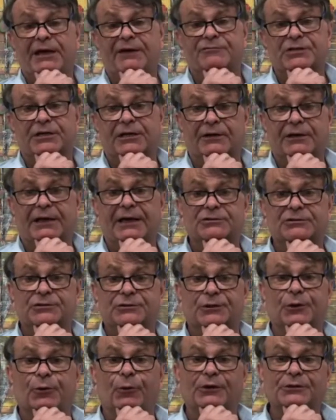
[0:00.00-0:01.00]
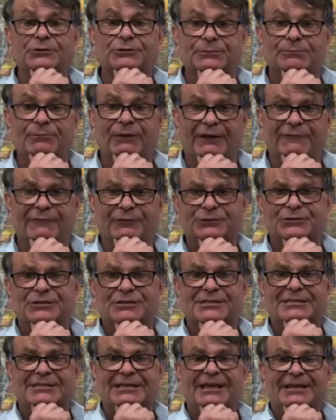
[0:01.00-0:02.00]
to go down to the quantum level to
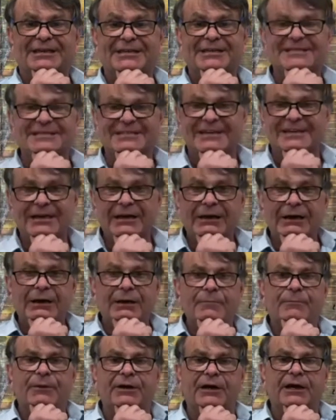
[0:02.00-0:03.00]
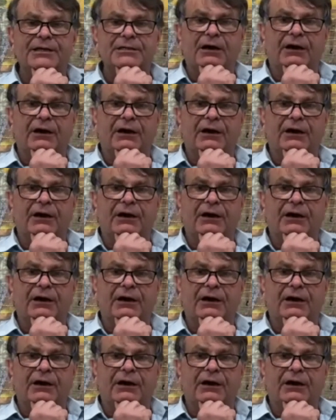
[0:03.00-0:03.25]
see it. But